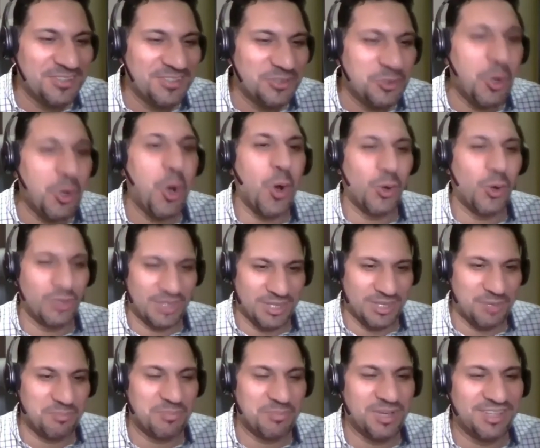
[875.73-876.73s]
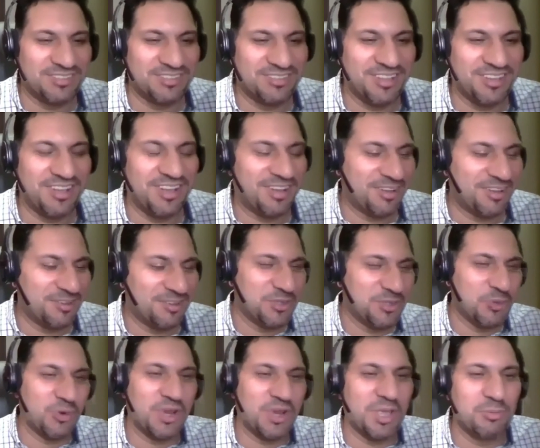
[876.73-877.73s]
hold them, but
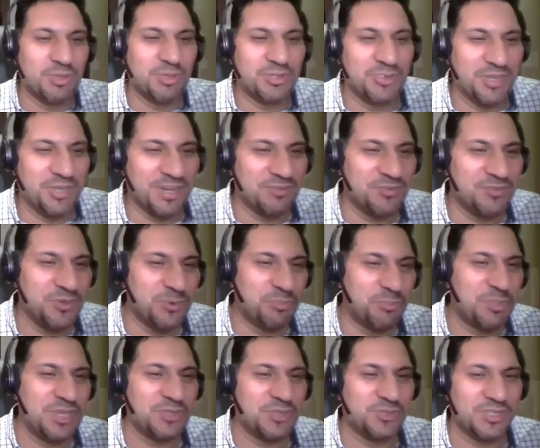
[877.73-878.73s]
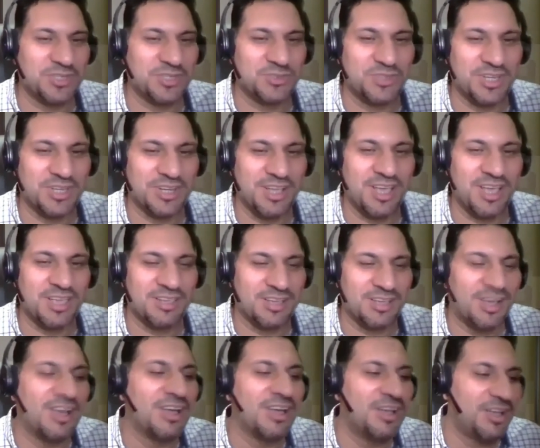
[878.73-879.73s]
you were able to get a few pieces, and
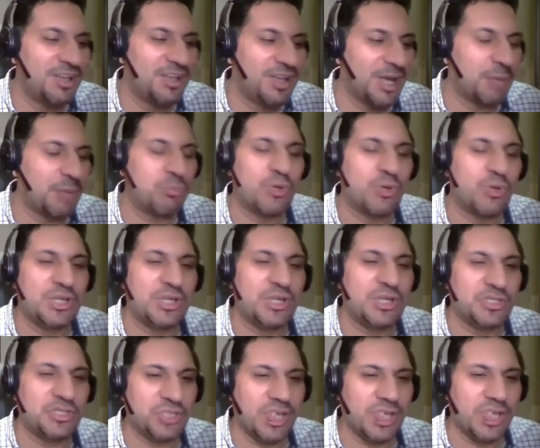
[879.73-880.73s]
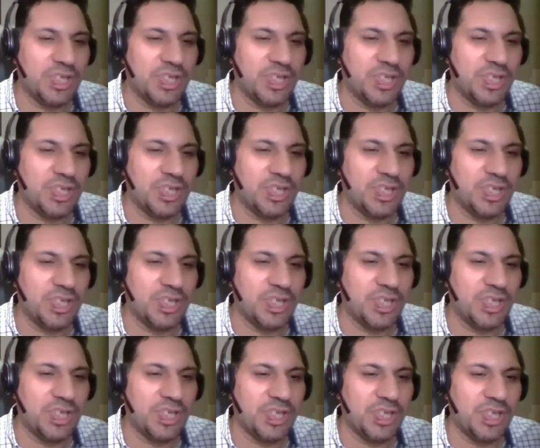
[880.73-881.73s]
I appreciate that. It's
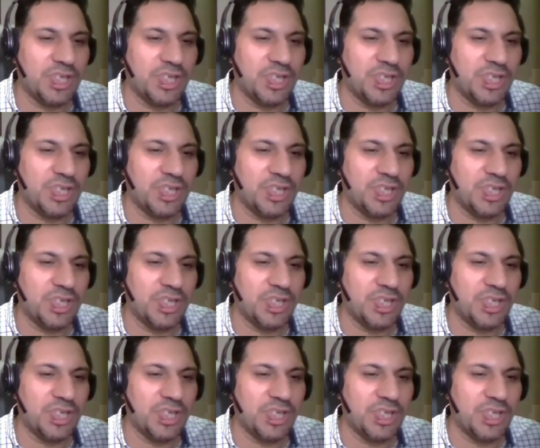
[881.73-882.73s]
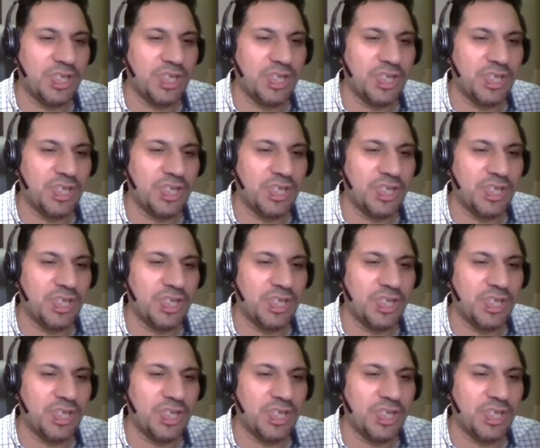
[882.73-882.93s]
with total joy. Yeah.